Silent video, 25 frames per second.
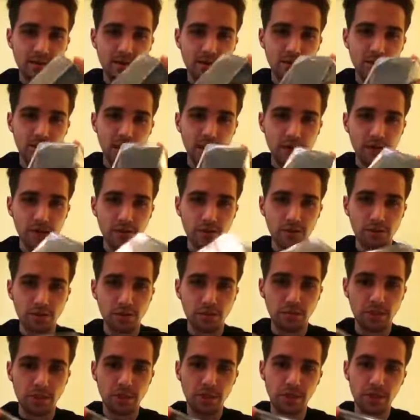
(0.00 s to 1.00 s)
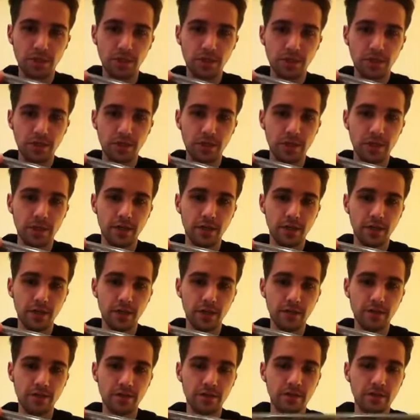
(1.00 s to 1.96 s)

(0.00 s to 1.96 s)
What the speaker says: You got your little picture here.